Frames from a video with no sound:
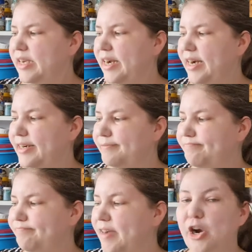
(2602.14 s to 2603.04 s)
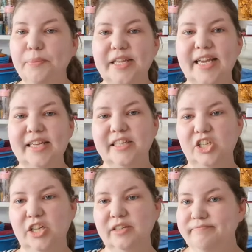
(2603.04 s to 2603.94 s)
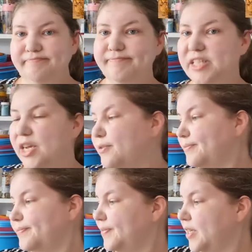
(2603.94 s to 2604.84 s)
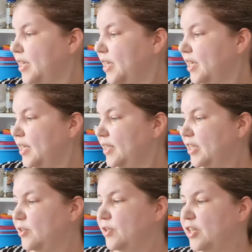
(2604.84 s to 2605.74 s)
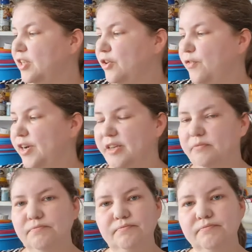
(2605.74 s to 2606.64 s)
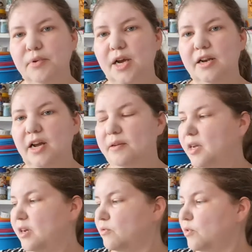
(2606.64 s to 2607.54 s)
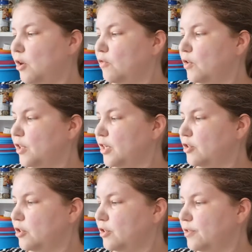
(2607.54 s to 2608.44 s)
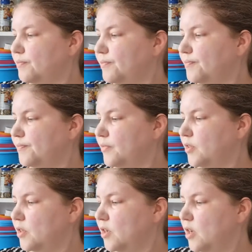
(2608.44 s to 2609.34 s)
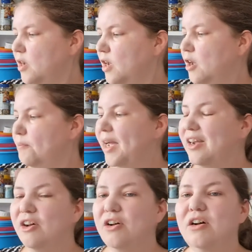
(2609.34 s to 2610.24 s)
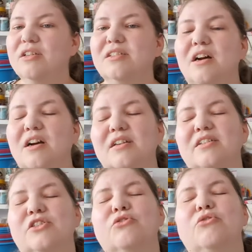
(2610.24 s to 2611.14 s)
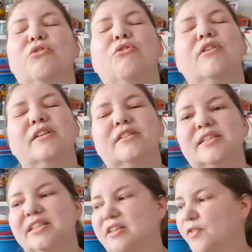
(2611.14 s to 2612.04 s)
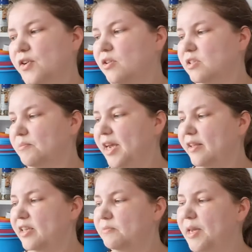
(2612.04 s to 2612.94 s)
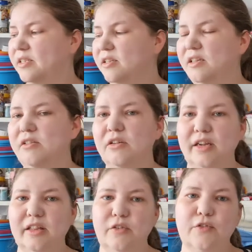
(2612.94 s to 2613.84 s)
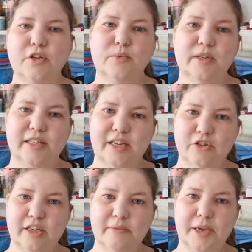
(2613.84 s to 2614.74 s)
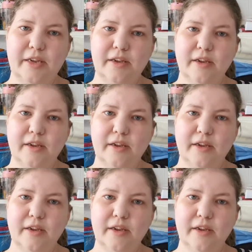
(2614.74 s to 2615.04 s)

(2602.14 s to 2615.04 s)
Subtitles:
I hope they tasted good. So they do look a little funny, but I'm not overly concerned. Macarons are notoriously difficult to make. These basically look like the first ones I tried to make.